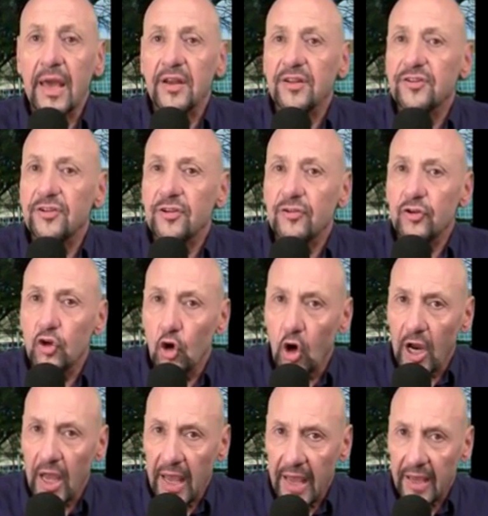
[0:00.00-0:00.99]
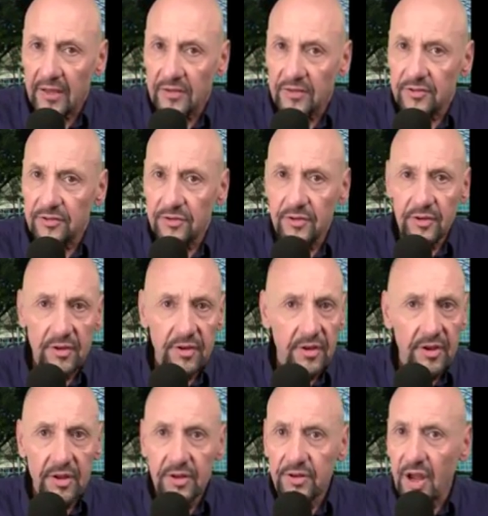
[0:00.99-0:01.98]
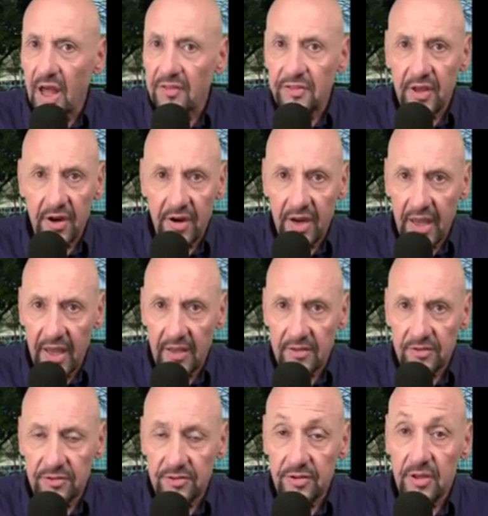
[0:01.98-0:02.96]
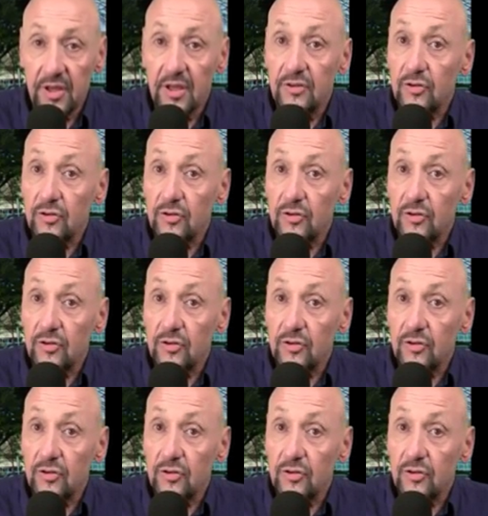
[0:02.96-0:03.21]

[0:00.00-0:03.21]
and it's in your hands, not their hands.